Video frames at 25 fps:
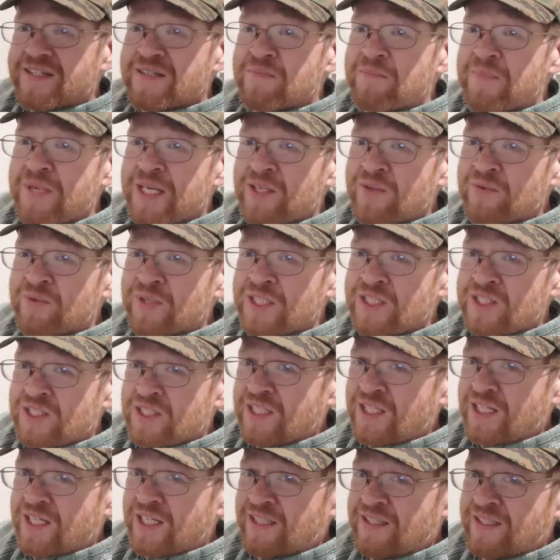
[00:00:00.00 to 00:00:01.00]
the main
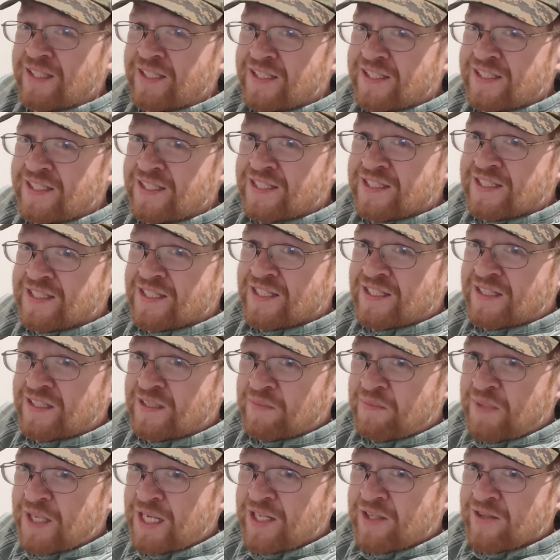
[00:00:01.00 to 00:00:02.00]
reason I like the
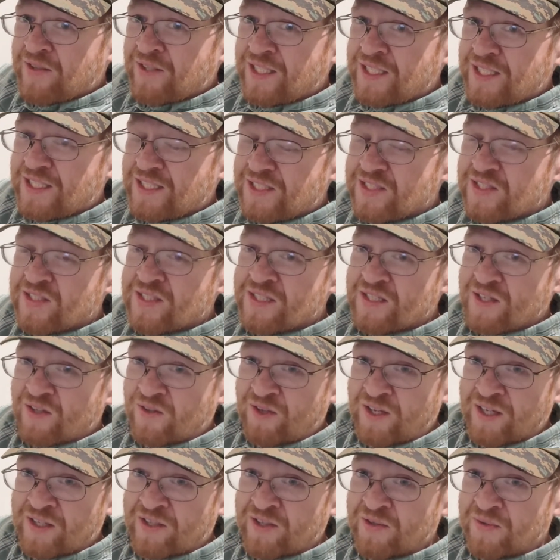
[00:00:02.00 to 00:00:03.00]
extended battery isn't the
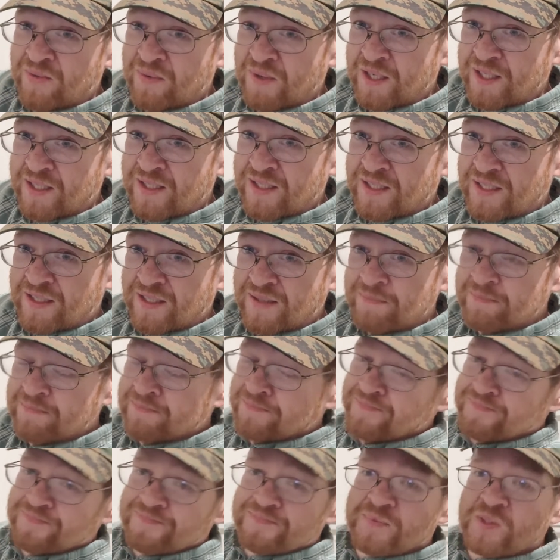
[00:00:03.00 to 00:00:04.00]
longer runtime,
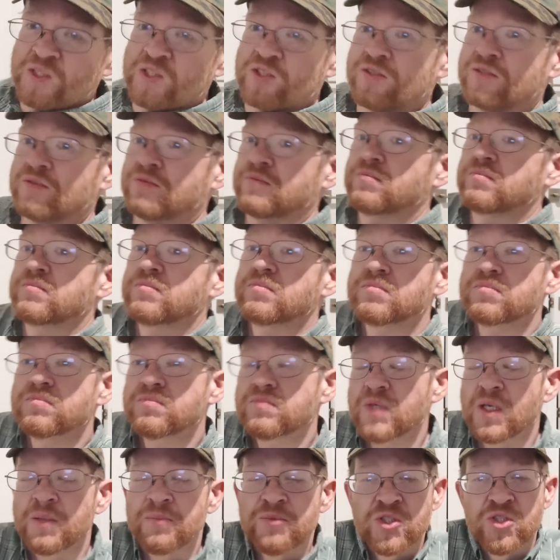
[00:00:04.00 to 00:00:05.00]
which
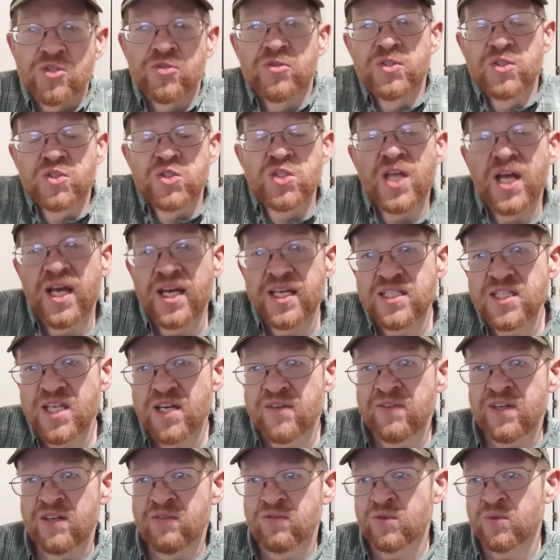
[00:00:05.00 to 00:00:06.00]
I'm sure is nice.
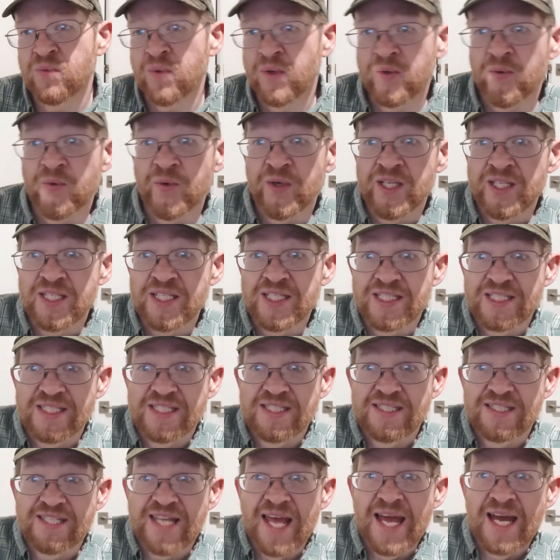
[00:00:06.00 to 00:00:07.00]
I've never run one of these
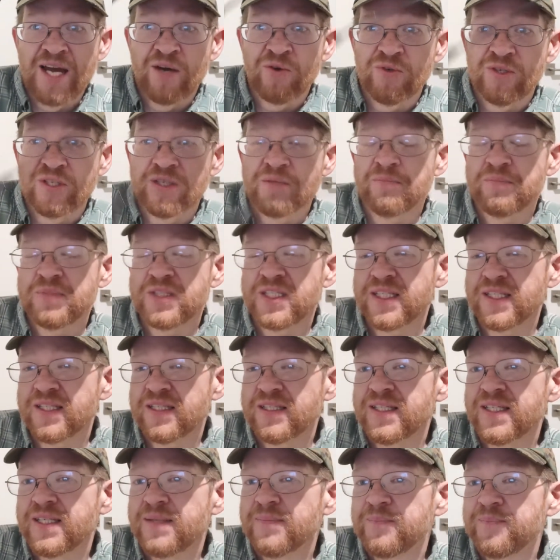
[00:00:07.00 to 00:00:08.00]
down
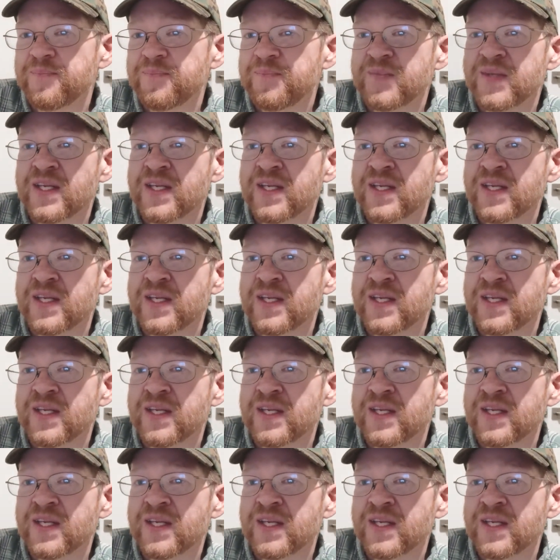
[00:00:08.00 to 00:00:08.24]
completely.